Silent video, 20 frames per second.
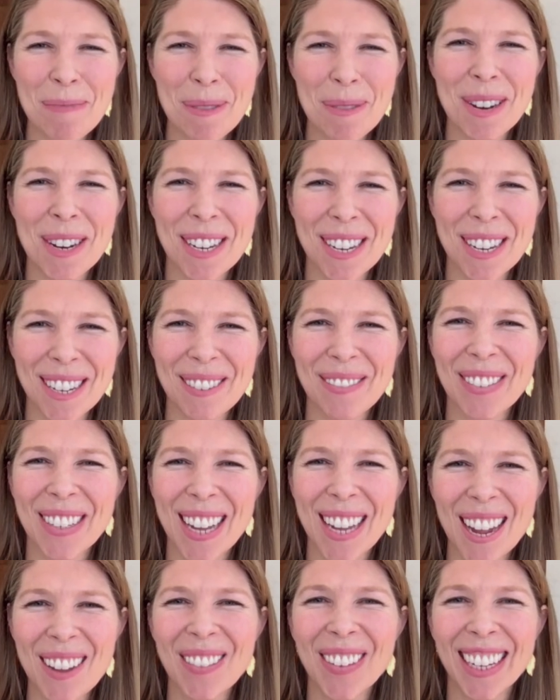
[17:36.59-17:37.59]
portion of
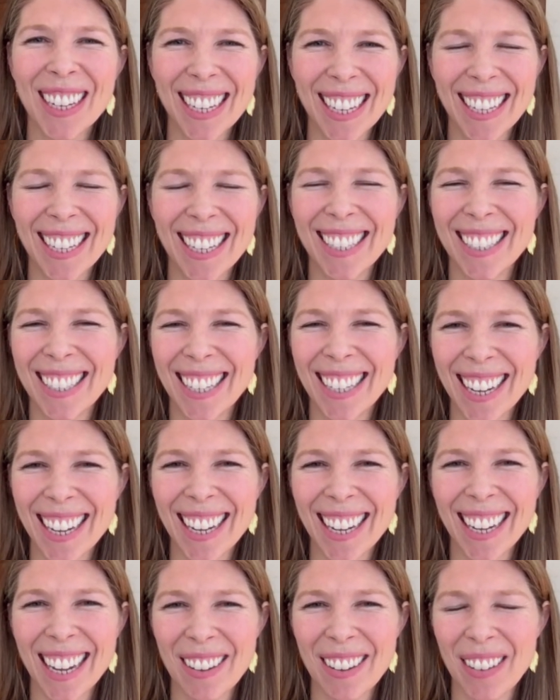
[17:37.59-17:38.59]
time on it.
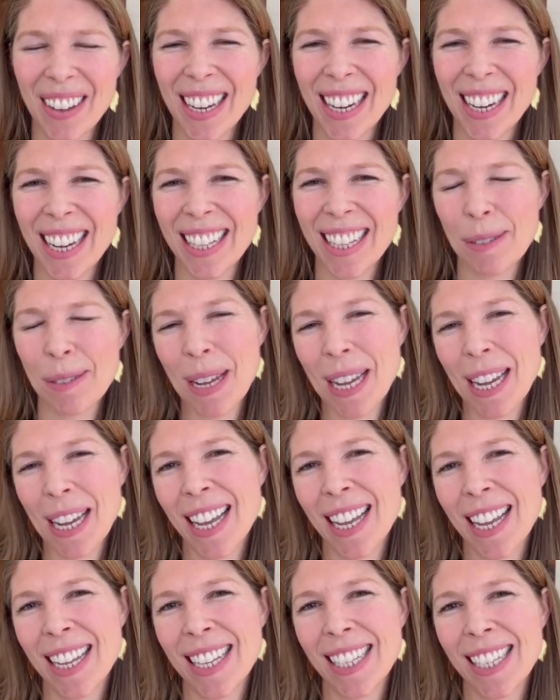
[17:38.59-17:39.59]
Yeah. I mean, it's
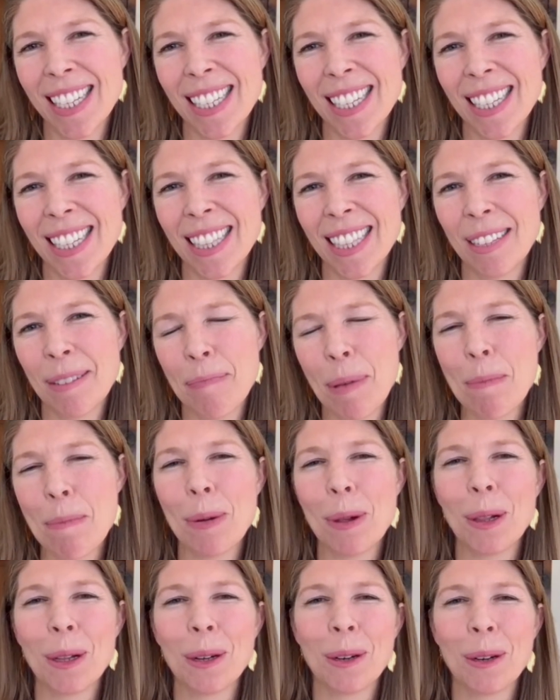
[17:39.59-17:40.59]
because
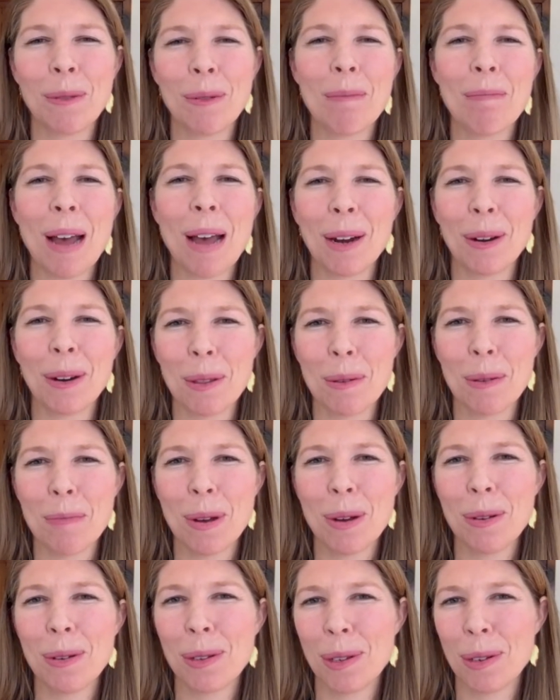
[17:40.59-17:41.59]
people are what matter the
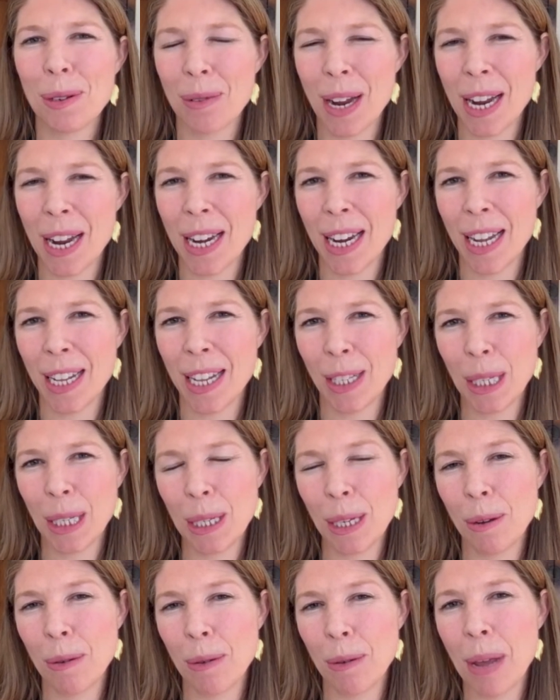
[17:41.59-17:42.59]
most, right? And
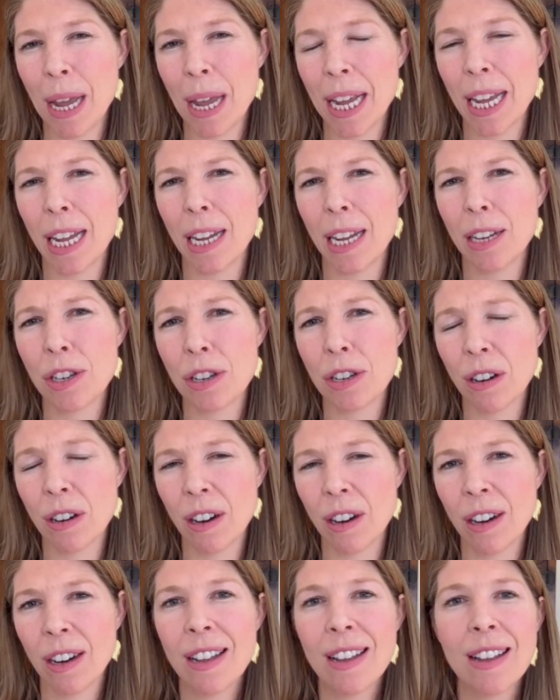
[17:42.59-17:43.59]
so making
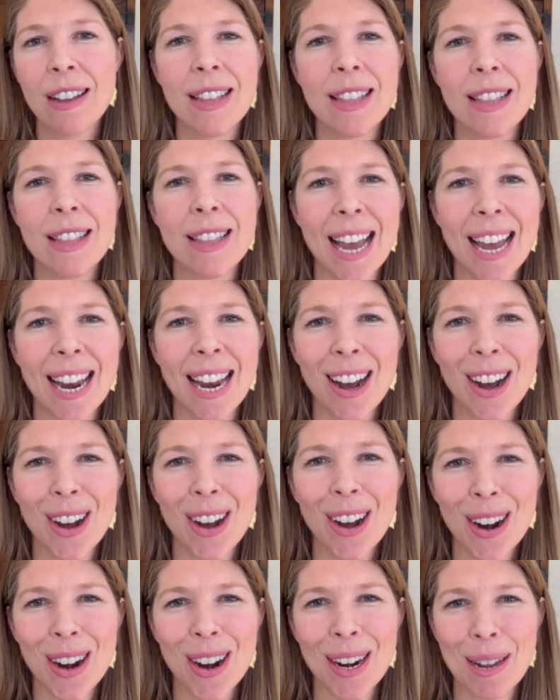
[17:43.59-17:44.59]
sure that
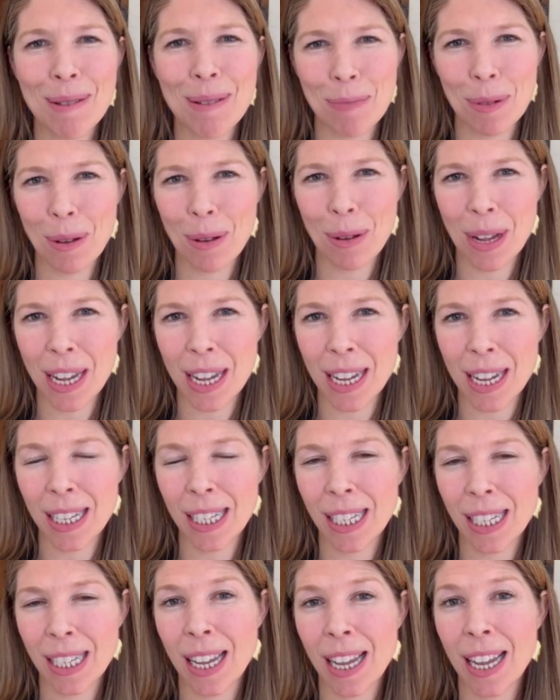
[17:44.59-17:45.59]
our
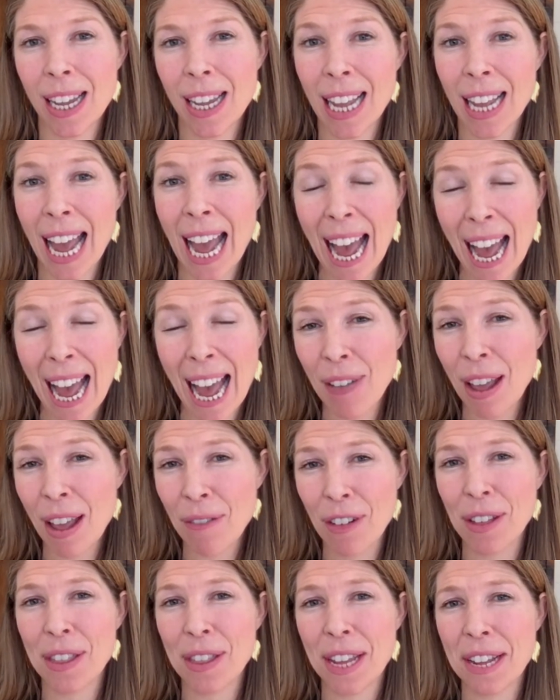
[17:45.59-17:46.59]
employees have
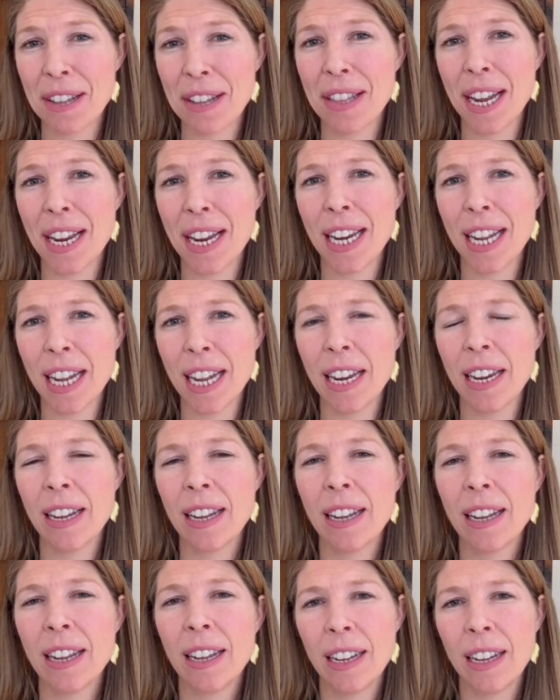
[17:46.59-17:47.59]
everything they need
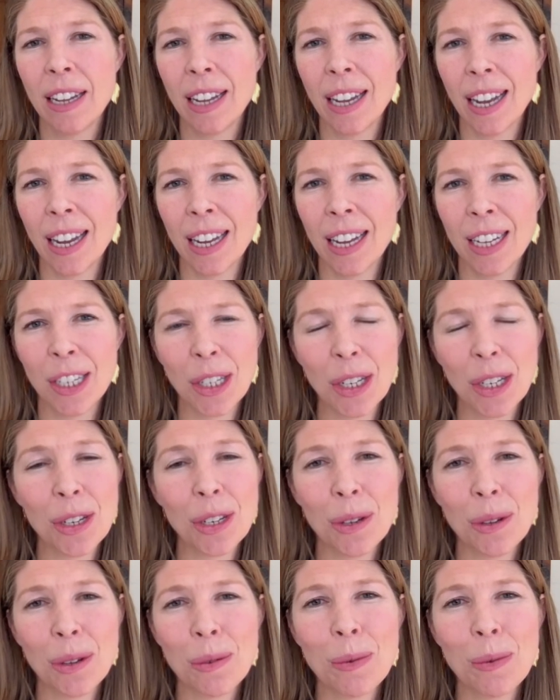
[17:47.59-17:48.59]
uh, to
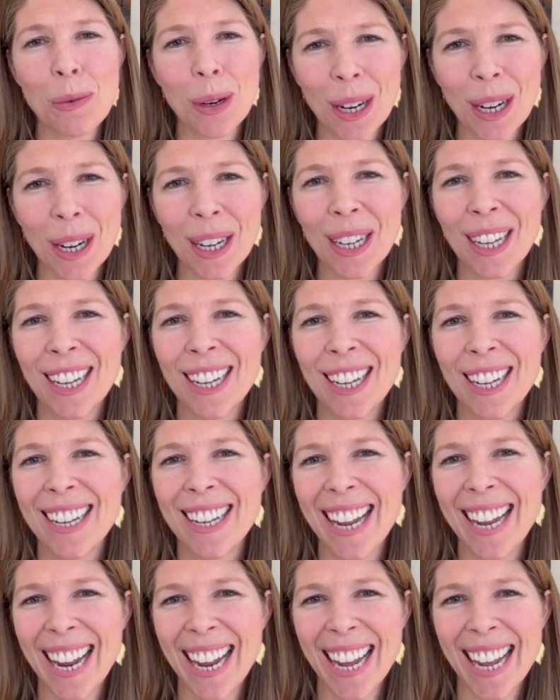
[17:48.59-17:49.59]
do work
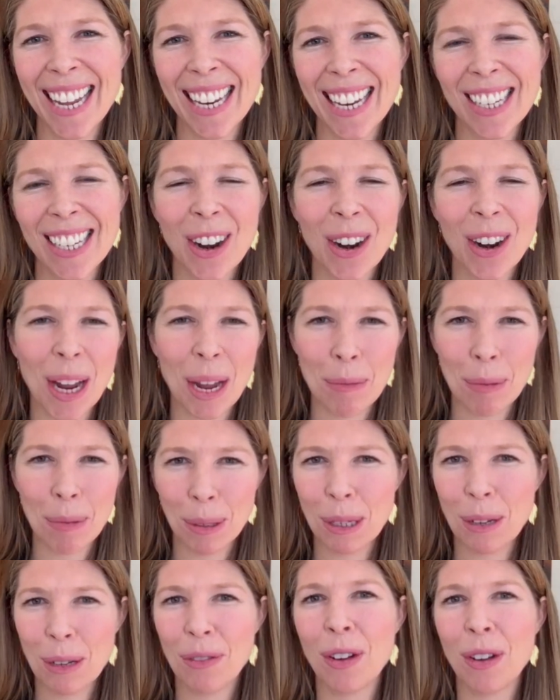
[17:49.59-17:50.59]
and are
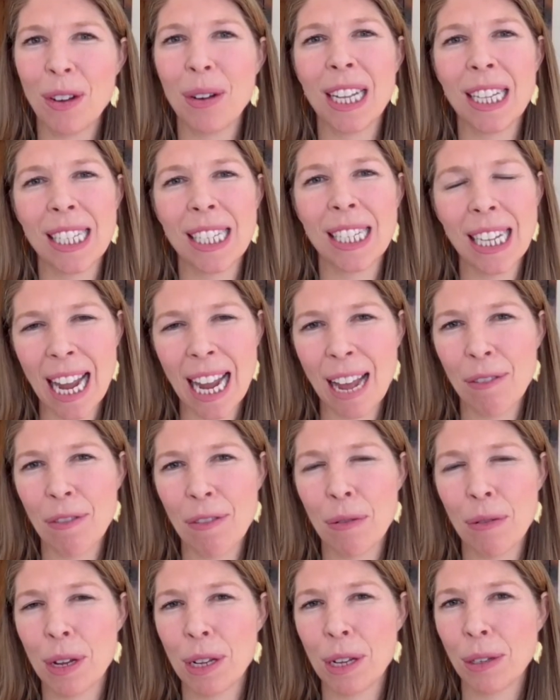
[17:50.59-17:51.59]
able to focus and have
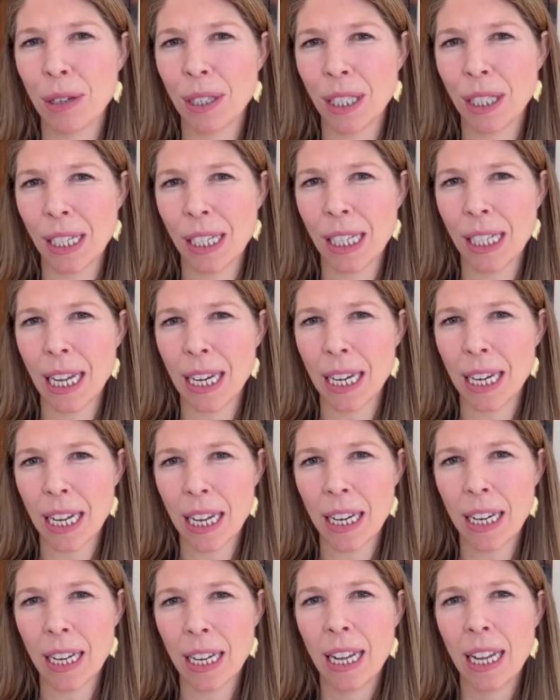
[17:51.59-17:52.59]
the resources they
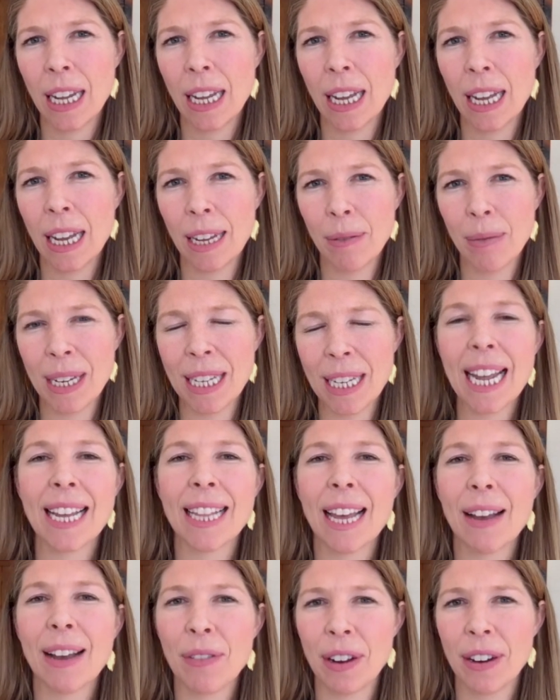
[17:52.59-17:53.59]
need, uh, we
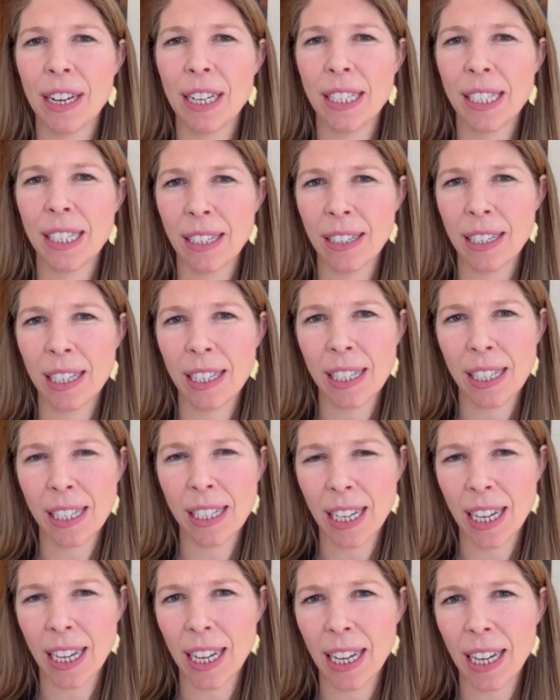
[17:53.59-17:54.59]
take that very
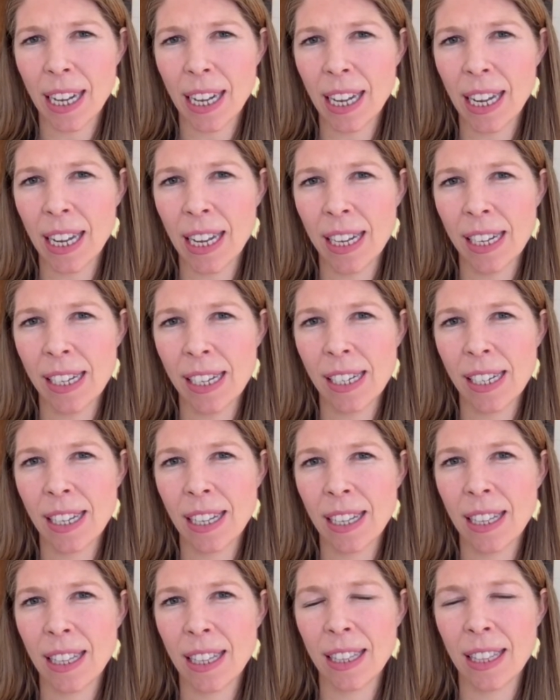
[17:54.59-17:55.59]
seriously. And
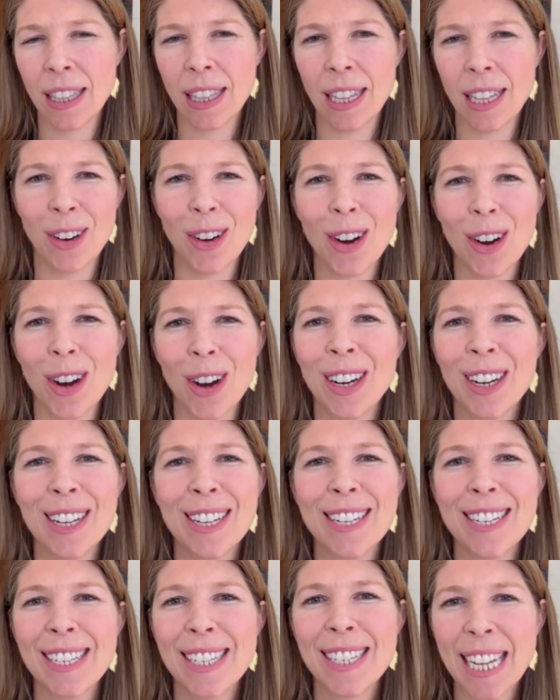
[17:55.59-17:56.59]
uh, there are
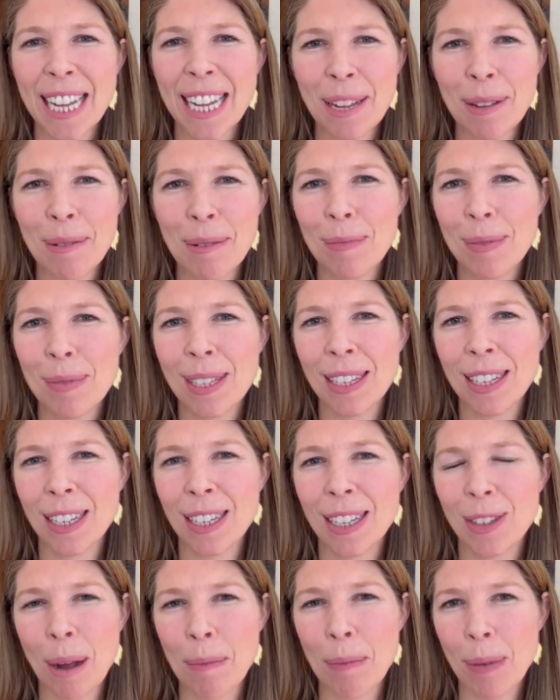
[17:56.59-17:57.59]
teams
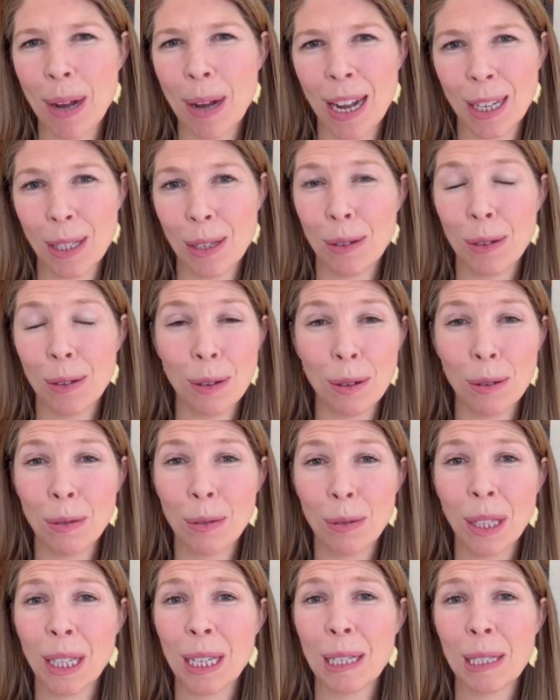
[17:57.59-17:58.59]
at Dropbox who, who
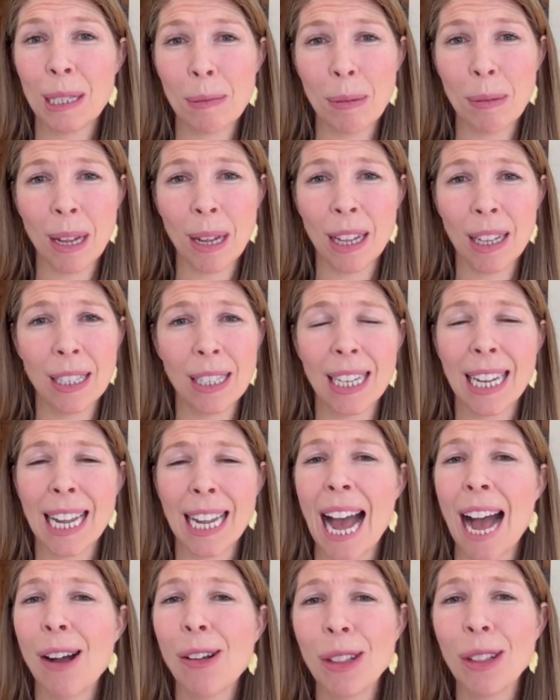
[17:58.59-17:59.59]
really spend
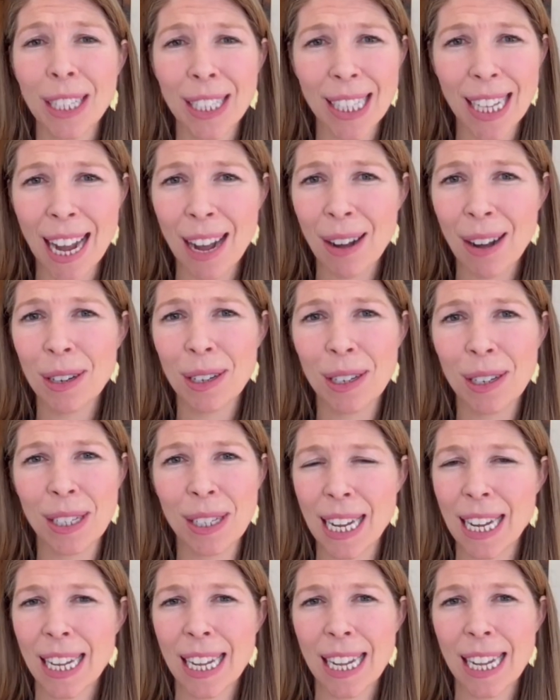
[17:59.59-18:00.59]
countless hours
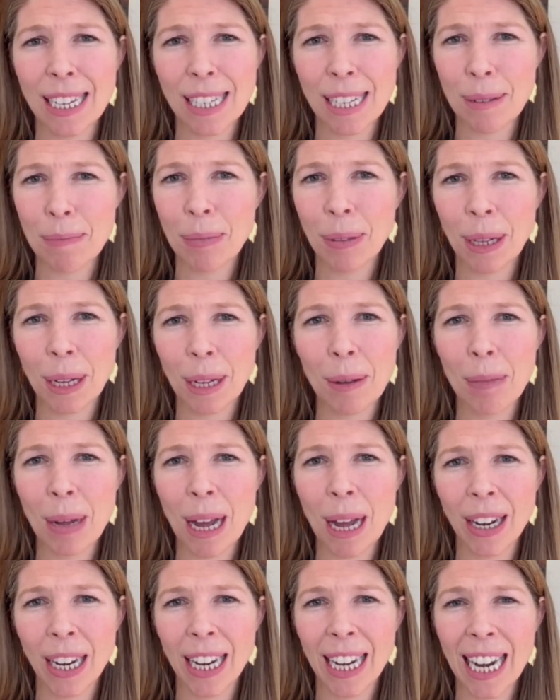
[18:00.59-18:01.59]
thinking deeply
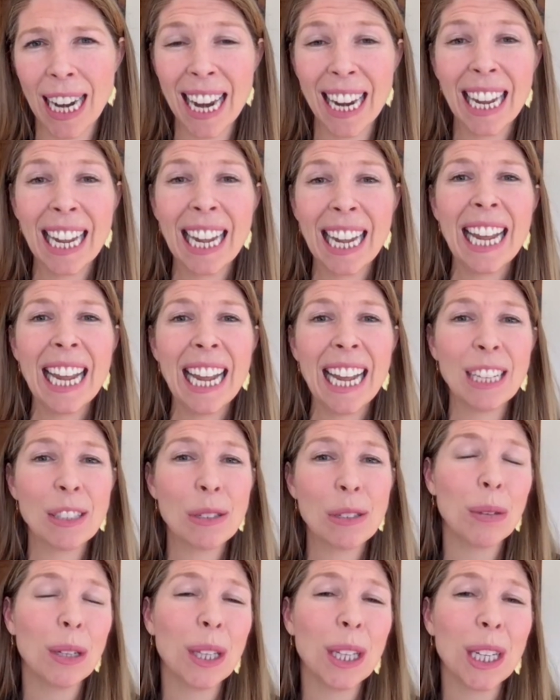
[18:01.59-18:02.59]
about it. And
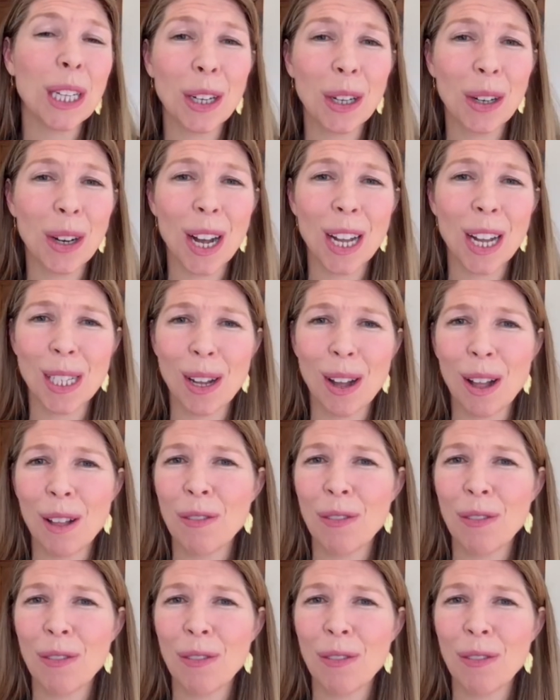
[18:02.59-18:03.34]
it's really across all